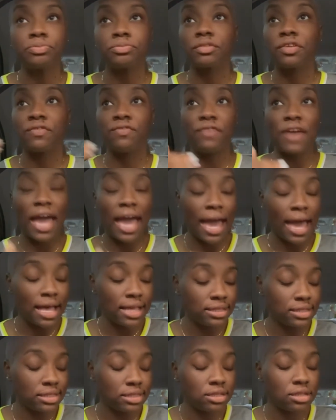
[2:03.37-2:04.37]

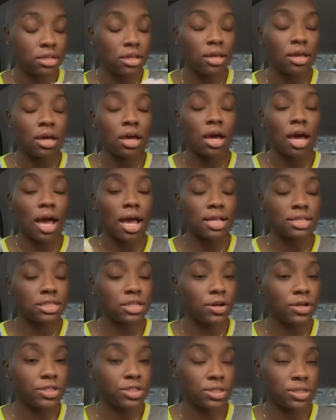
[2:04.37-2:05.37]
Fast.
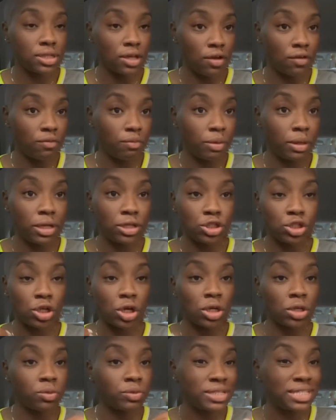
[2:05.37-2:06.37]
Consecrate yourself. Because you're
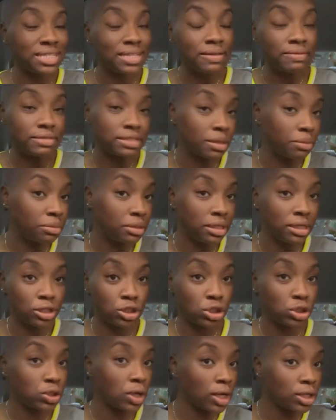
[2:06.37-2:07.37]
going to receive something.
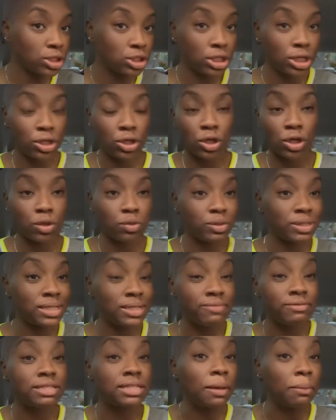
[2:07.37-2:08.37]
Instruction. You're going to
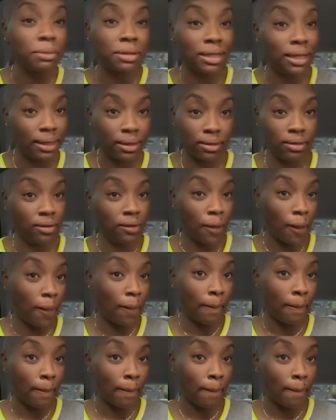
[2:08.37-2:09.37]
receive something.
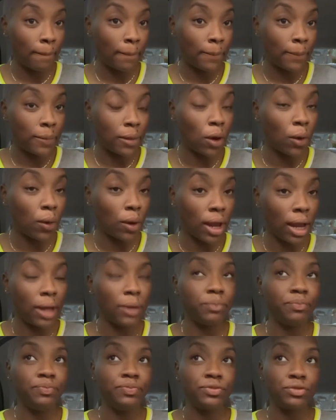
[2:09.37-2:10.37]

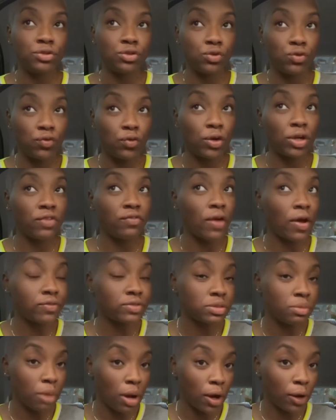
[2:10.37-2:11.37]
Okay? 2:45
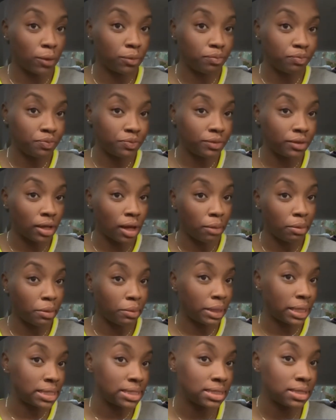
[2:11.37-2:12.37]
tomorrow. Y'all be
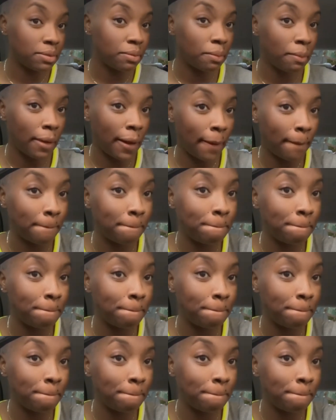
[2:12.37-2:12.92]
blessed. Bye.